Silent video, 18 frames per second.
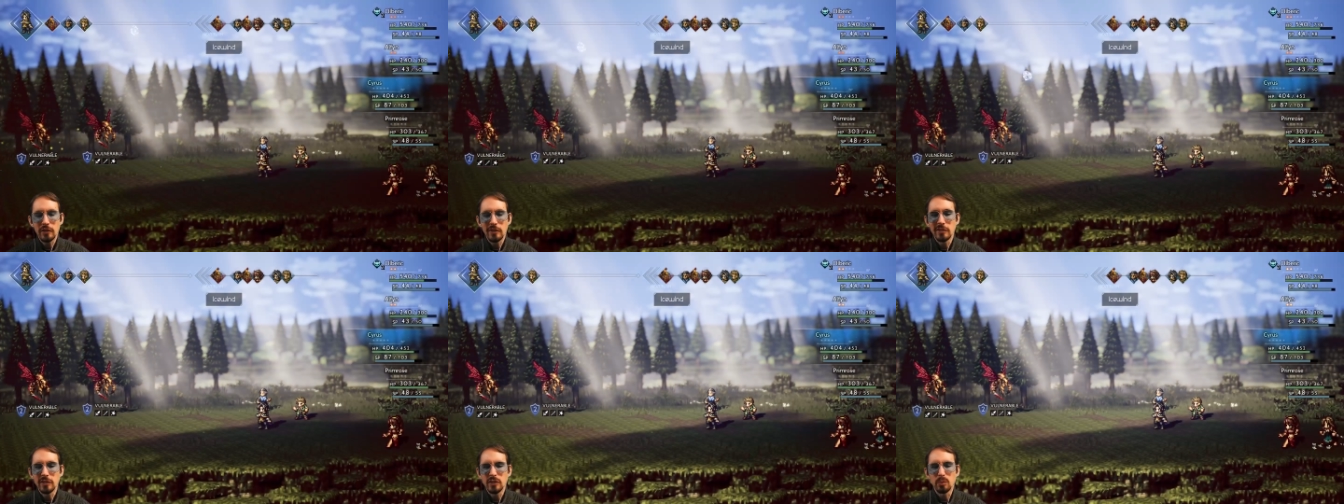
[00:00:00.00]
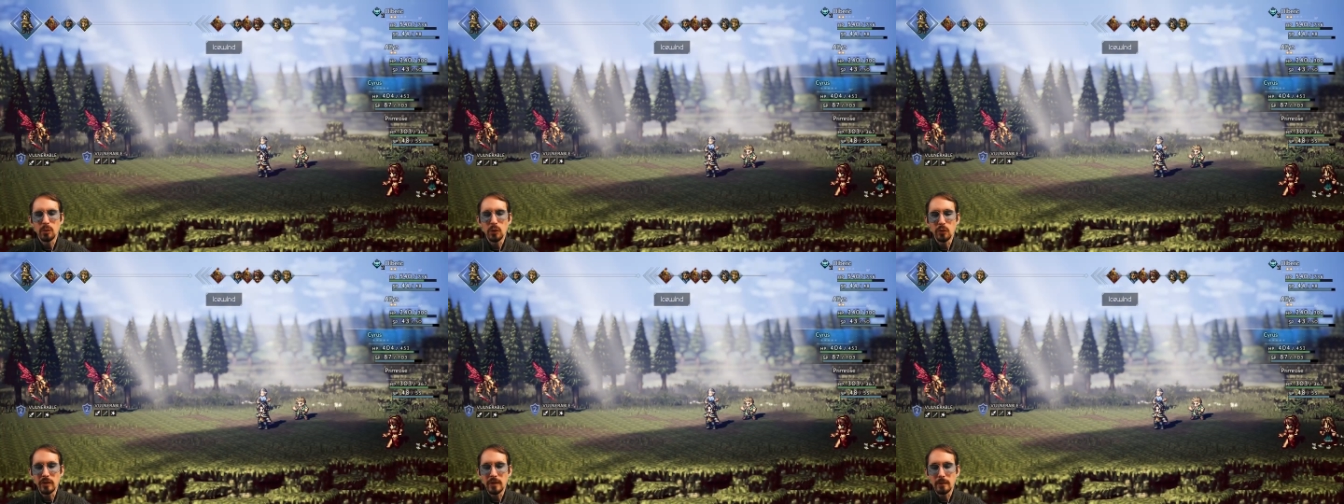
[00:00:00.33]
Oh, I should have
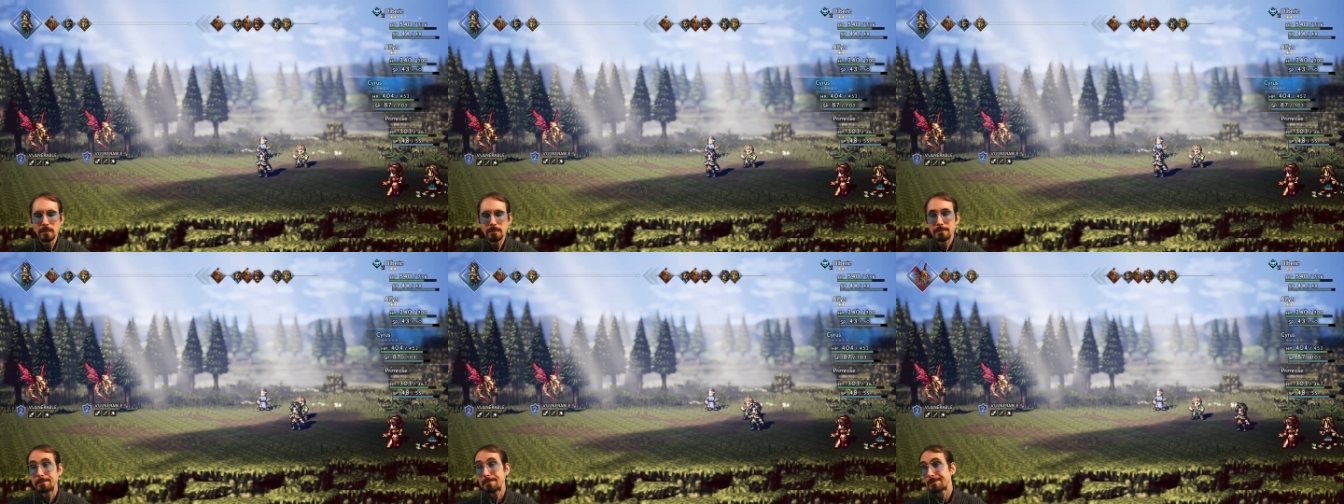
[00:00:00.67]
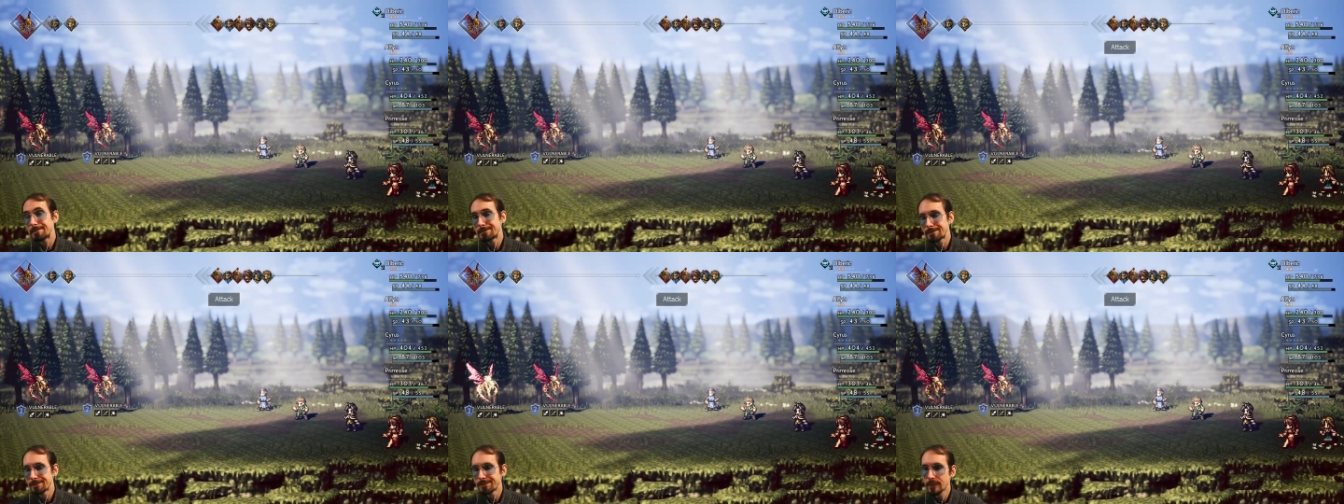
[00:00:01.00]
just boosted.
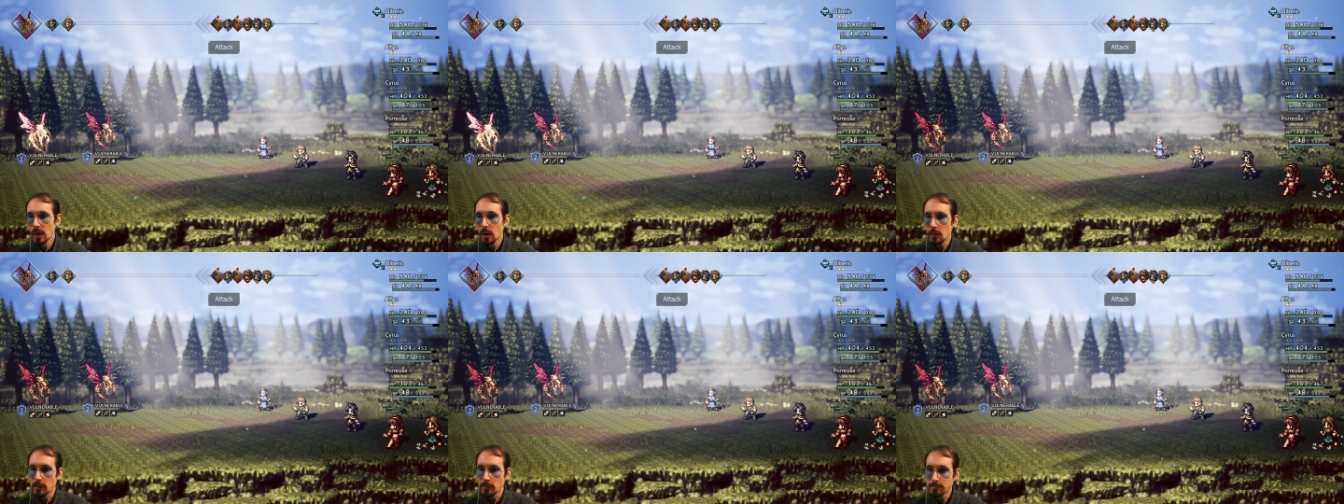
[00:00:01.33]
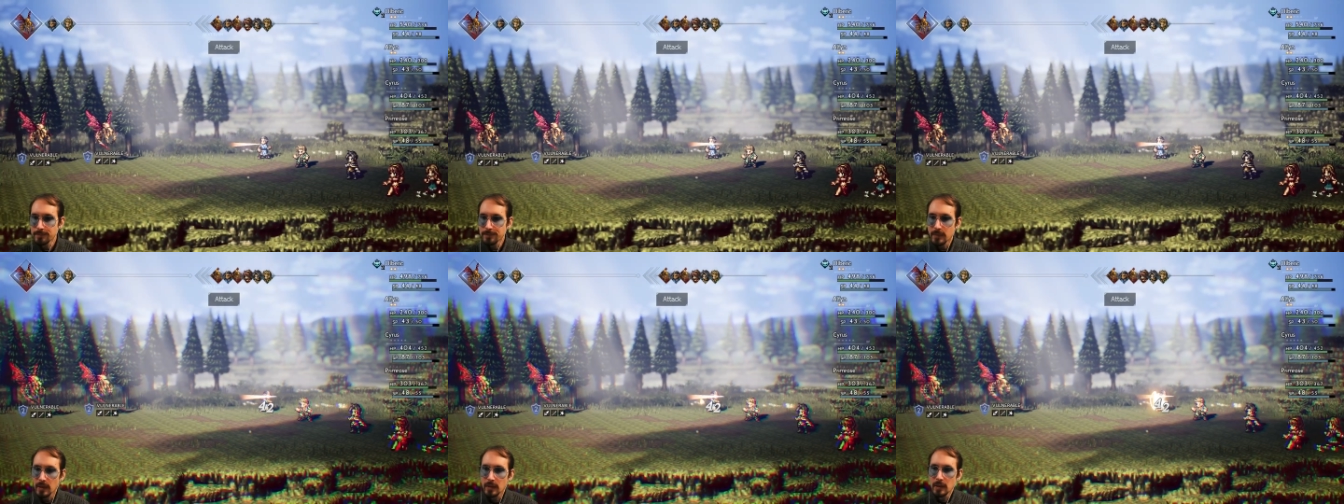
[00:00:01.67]
Oh
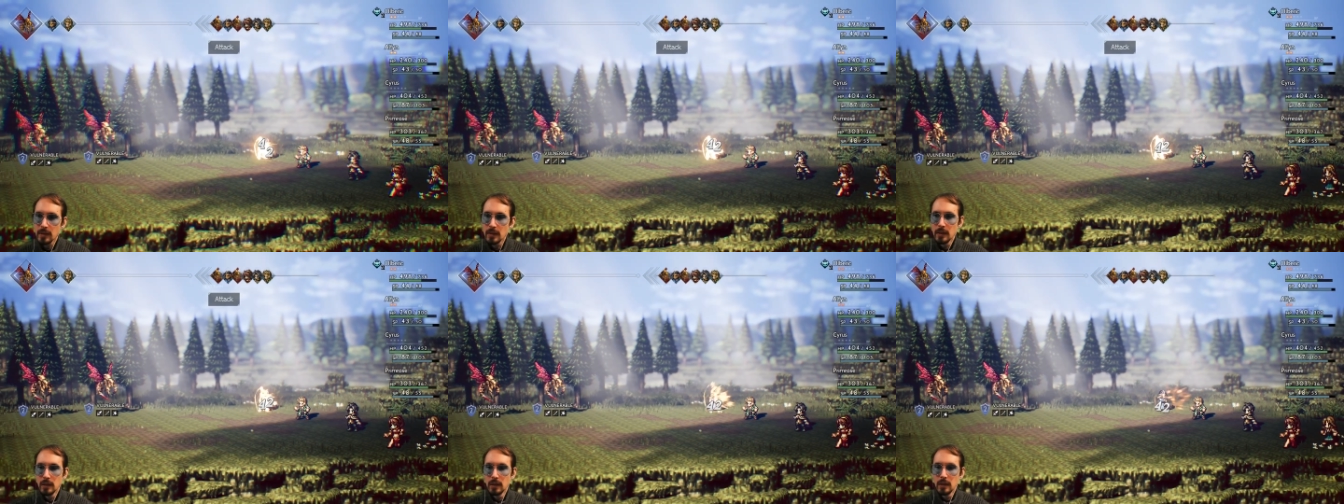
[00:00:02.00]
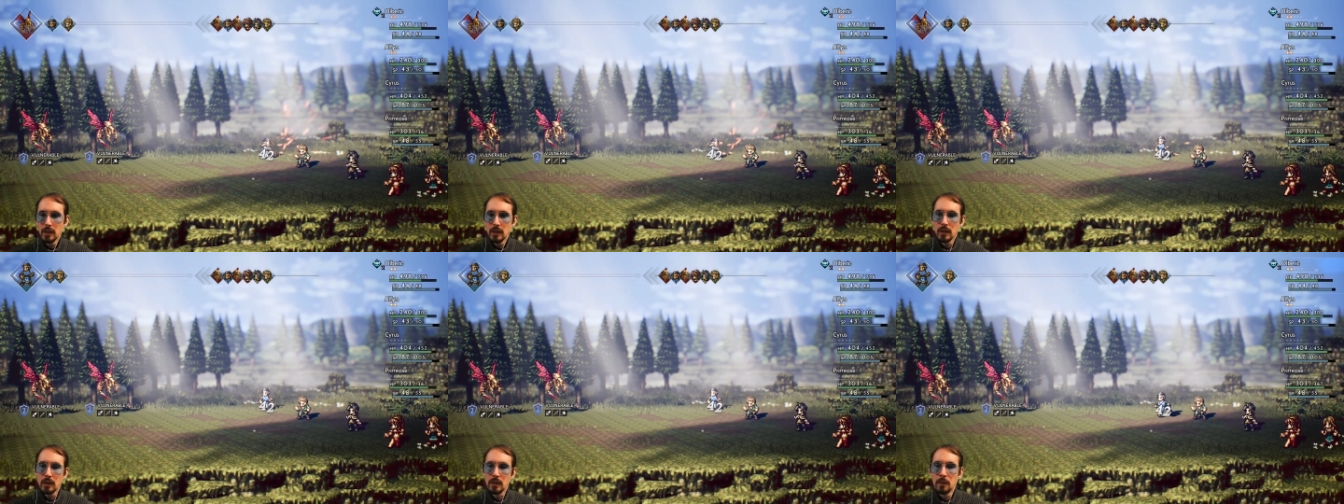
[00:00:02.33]
well. Ah,
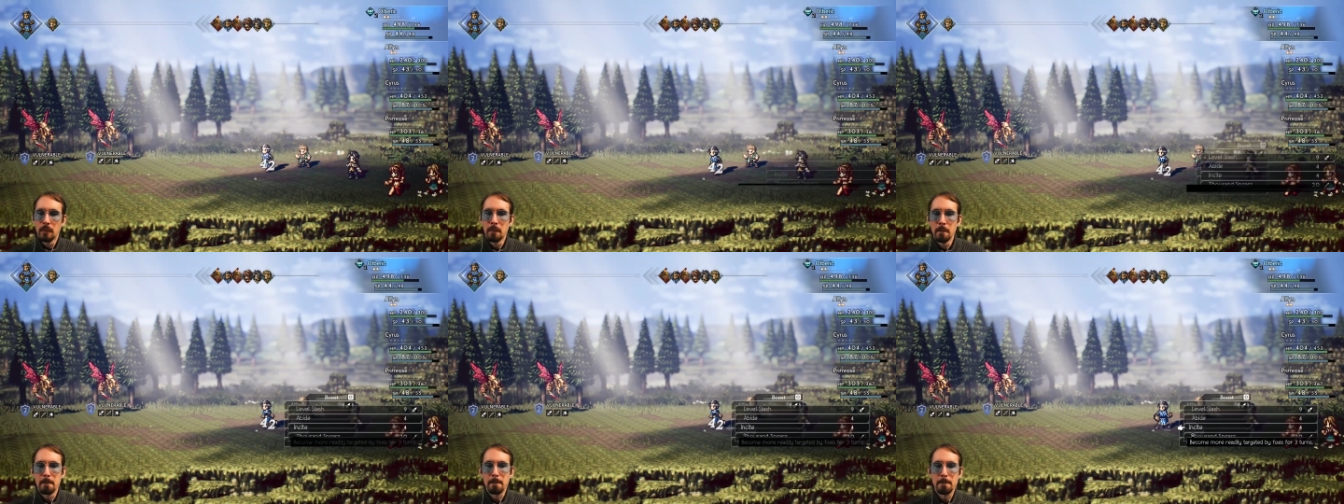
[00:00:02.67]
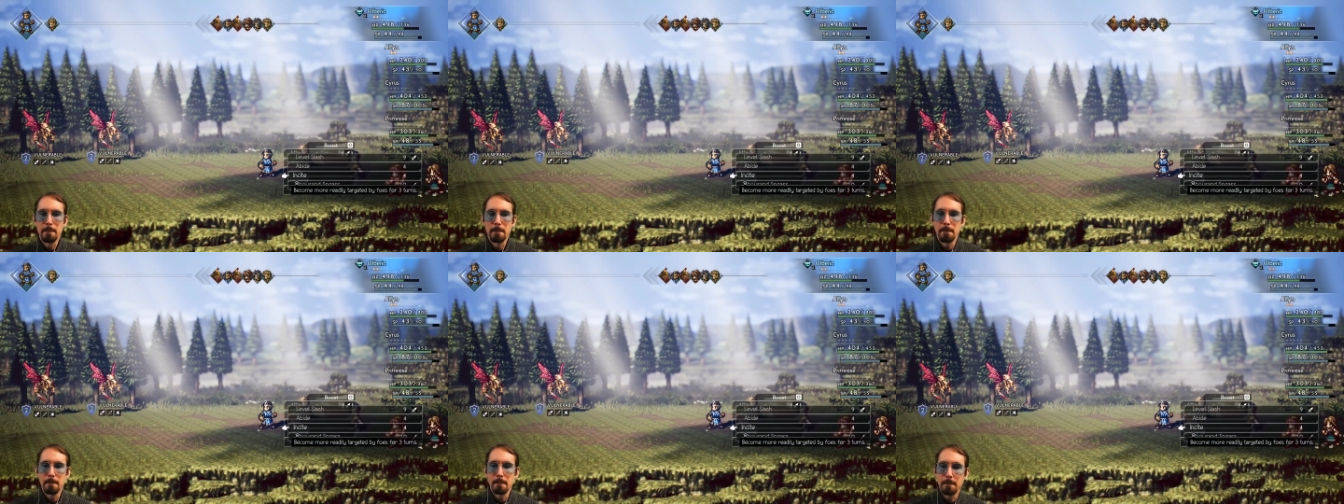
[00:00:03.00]
no!
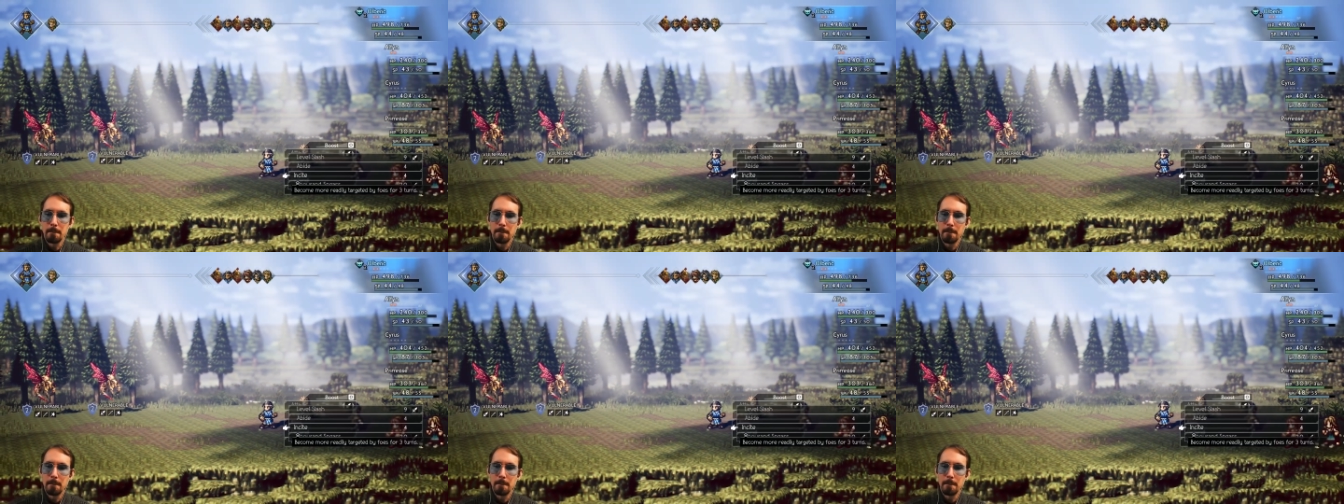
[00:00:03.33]
Hmm.